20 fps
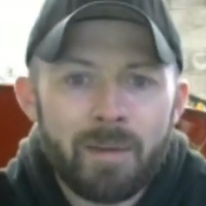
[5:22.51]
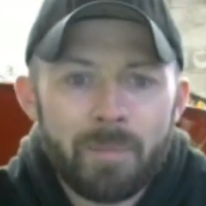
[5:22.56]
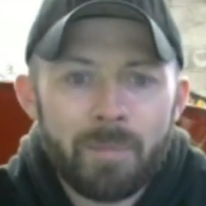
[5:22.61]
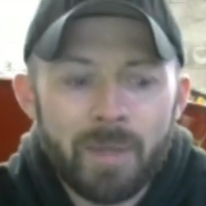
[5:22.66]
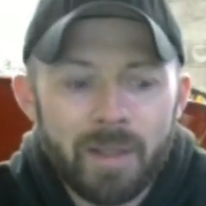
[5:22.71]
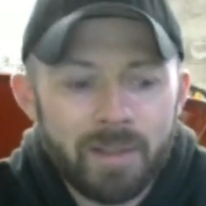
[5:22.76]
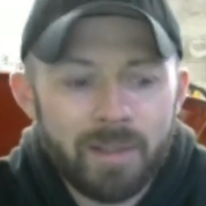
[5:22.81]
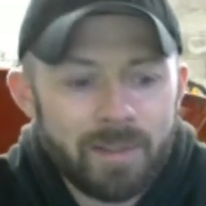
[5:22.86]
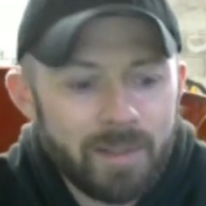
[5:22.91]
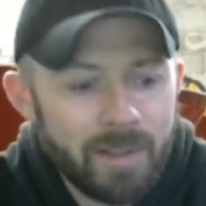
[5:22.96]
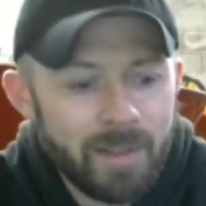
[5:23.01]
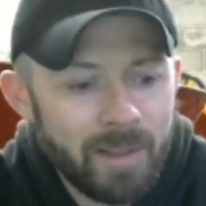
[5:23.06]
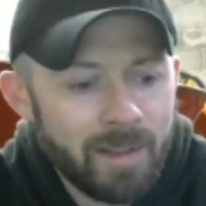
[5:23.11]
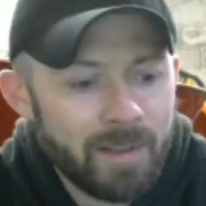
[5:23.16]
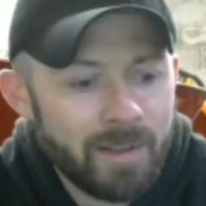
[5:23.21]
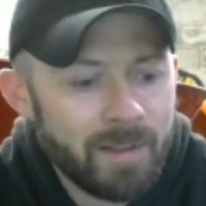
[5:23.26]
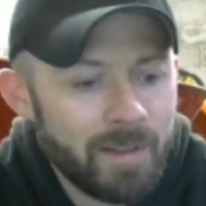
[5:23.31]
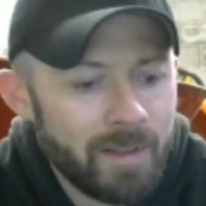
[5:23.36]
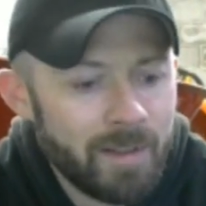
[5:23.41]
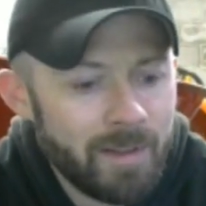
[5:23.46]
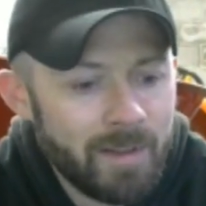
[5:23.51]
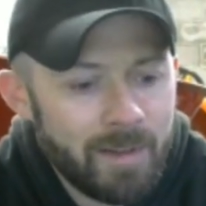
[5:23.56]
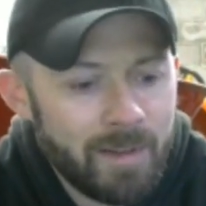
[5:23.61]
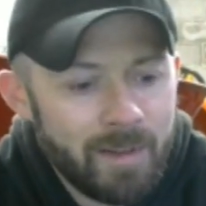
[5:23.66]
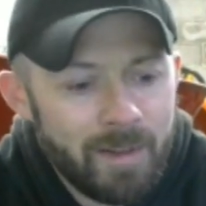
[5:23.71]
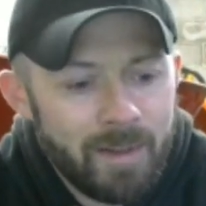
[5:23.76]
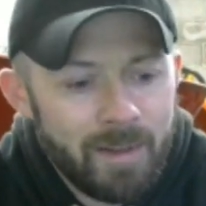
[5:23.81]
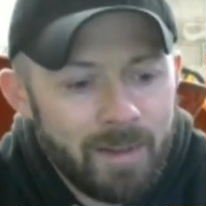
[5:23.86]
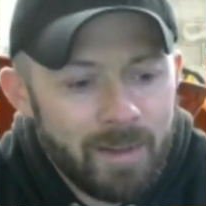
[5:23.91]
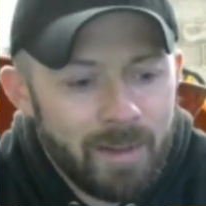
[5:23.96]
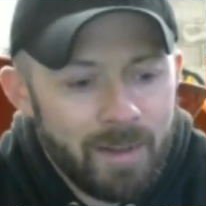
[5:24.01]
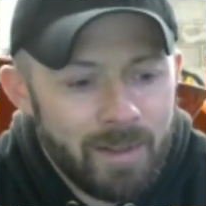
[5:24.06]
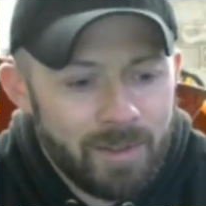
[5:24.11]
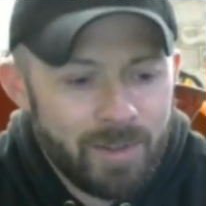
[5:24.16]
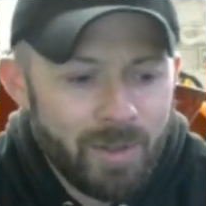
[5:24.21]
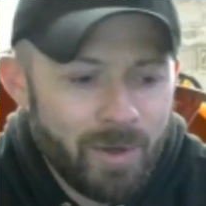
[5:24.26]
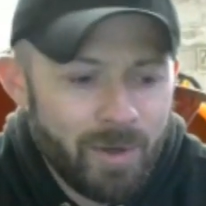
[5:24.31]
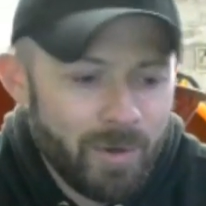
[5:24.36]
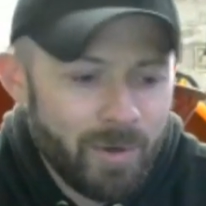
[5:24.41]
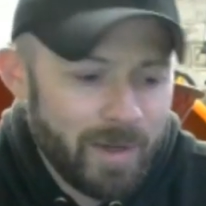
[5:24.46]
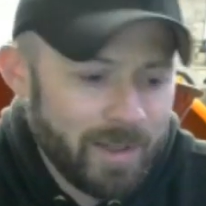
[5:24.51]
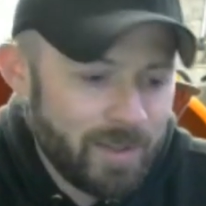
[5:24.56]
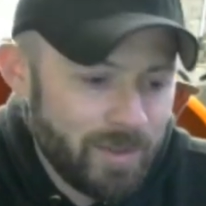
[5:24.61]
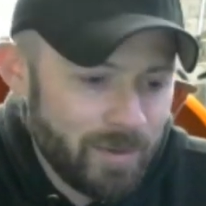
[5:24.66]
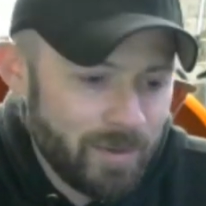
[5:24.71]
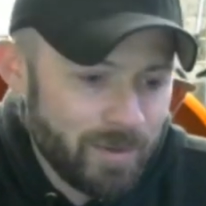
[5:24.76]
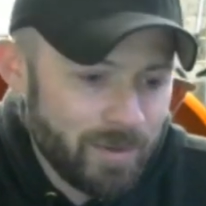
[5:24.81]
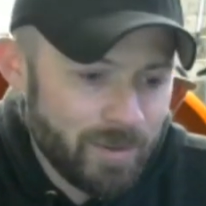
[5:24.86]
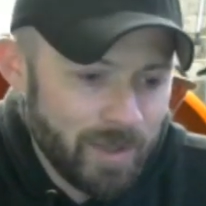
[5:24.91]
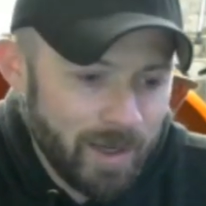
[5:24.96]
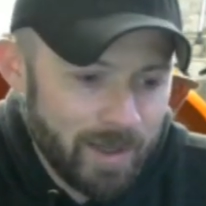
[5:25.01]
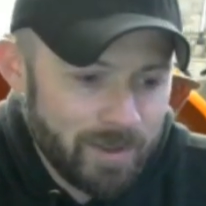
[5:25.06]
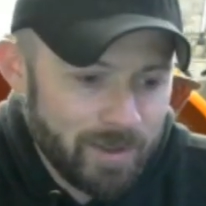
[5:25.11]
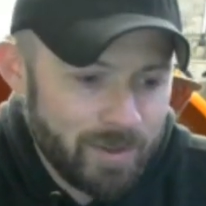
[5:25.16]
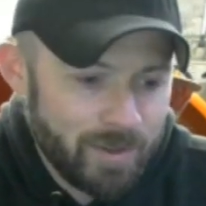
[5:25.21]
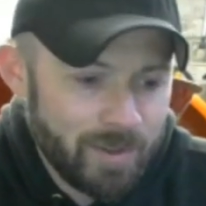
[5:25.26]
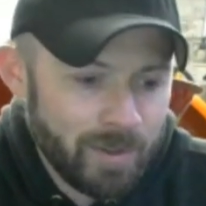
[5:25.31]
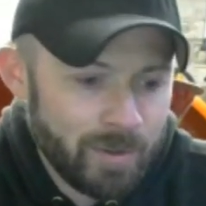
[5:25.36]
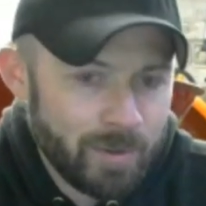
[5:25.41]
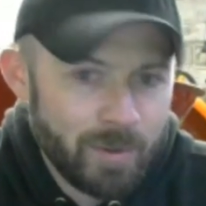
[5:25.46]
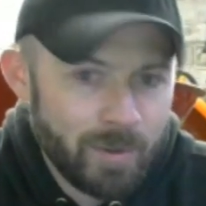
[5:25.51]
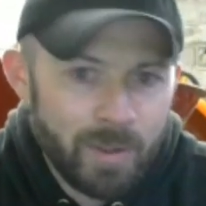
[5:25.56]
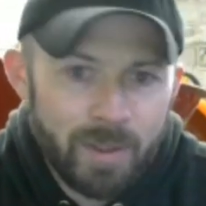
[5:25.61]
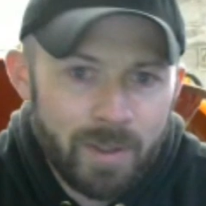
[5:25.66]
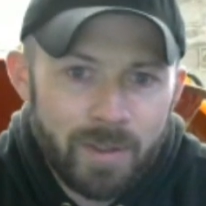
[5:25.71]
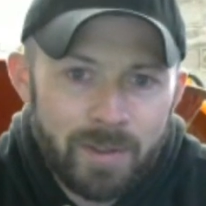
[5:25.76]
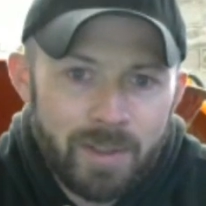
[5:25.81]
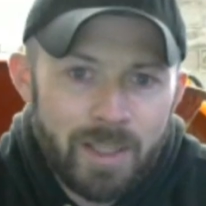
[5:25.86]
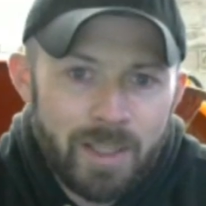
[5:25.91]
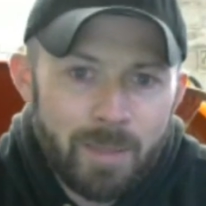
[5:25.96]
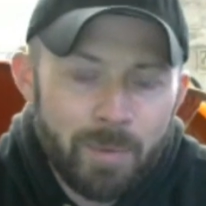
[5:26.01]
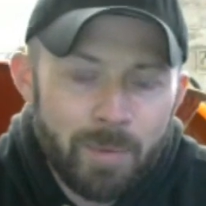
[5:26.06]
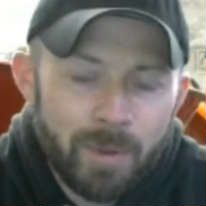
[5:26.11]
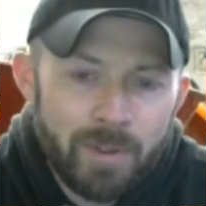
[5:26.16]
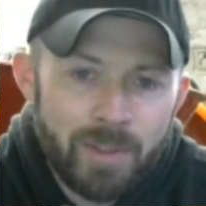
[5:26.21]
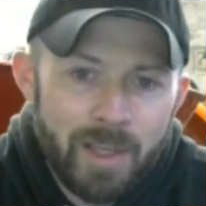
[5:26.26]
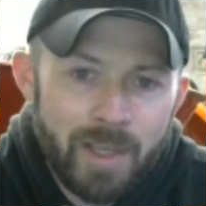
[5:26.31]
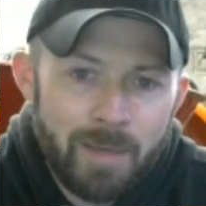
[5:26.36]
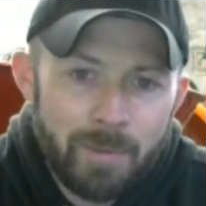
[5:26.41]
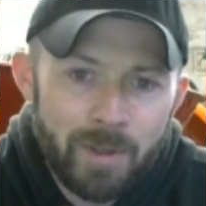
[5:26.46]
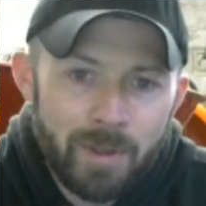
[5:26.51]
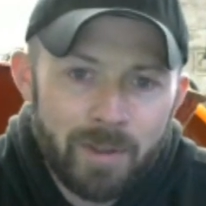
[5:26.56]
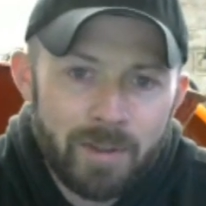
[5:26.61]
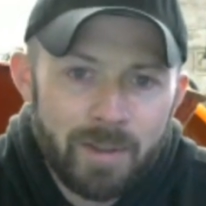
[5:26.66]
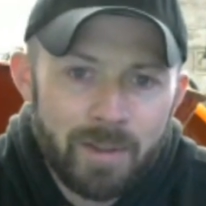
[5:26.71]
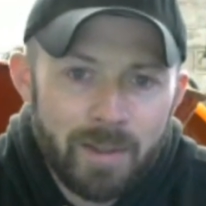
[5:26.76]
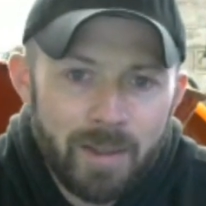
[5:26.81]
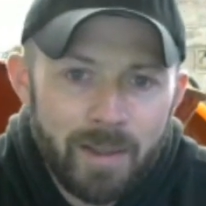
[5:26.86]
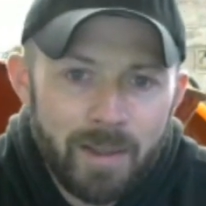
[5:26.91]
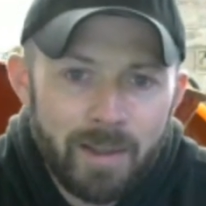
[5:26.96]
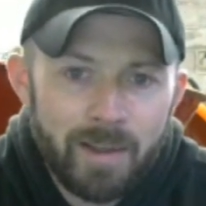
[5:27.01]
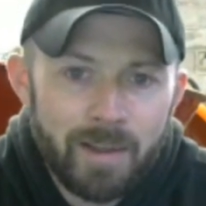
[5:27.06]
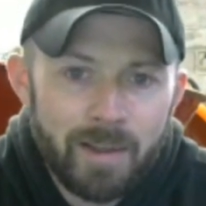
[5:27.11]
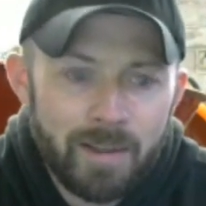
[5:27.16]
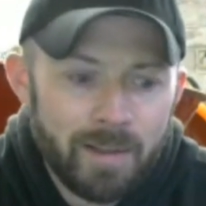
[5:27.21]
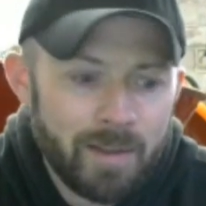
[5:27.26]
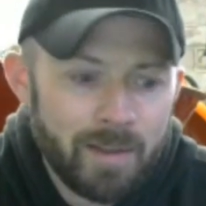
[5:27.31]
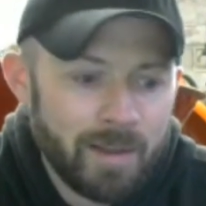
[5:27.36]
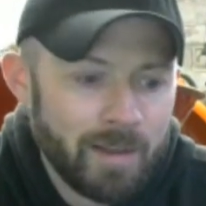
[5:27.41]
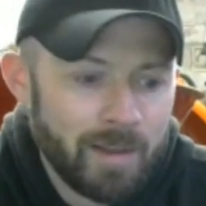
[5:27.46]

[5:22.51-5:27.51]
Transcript: But so I choose not to keep one chambered, and